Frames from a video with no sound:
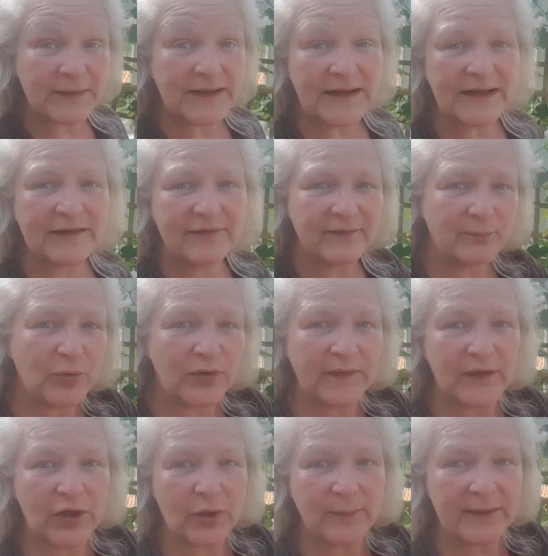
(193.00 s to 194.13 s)
put in
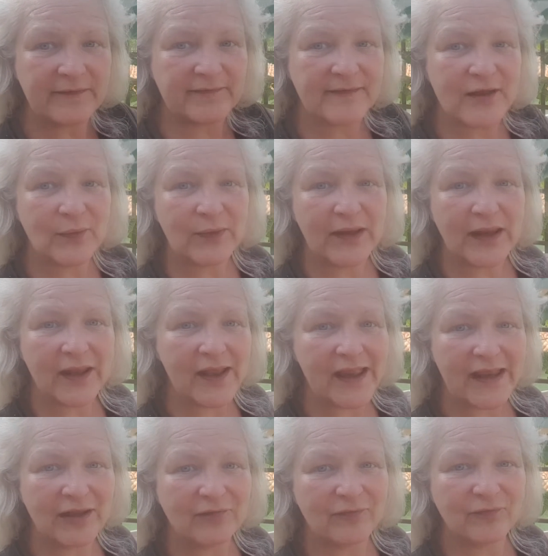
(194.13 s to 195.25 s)
the comments down here
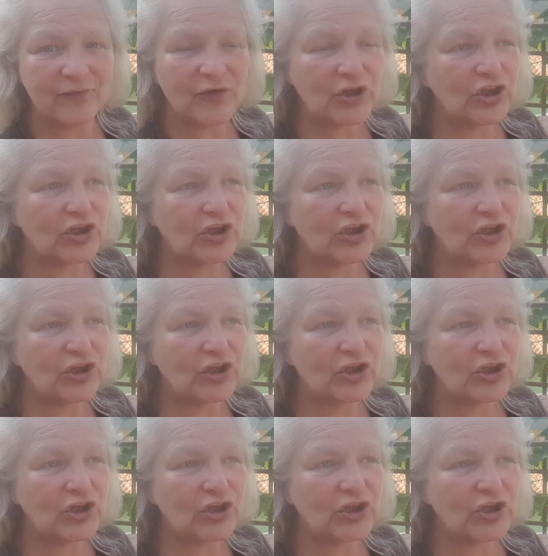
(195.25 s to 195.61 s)
if